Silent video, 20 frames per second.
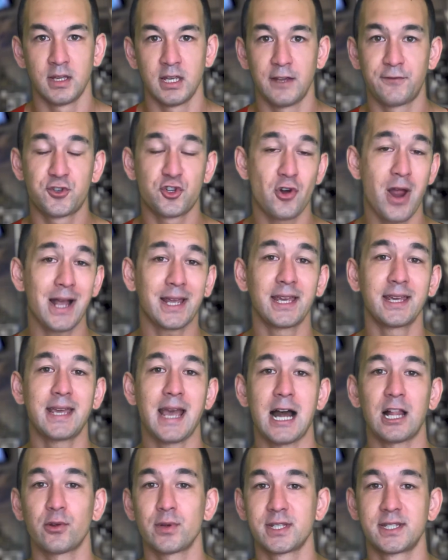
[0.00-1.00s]
If tracking
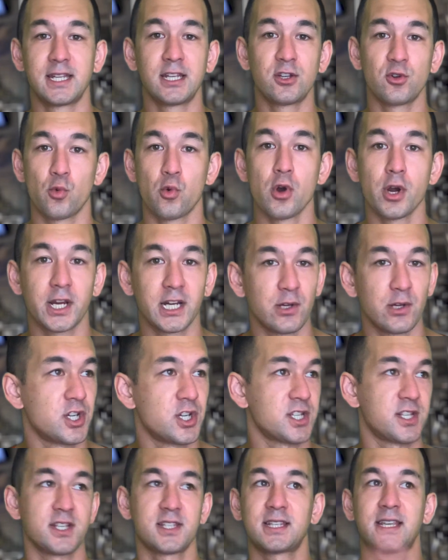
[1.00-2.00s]
calories didn't work
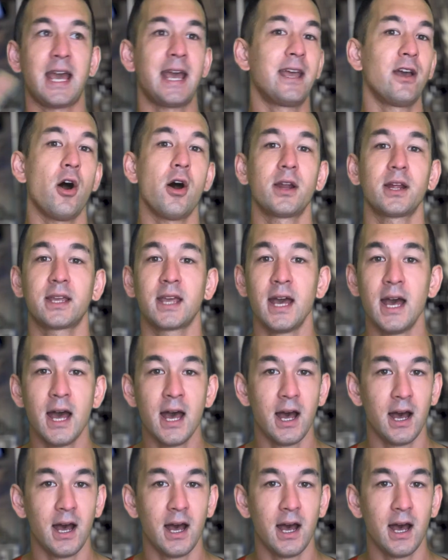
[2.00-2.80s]
just this chaotic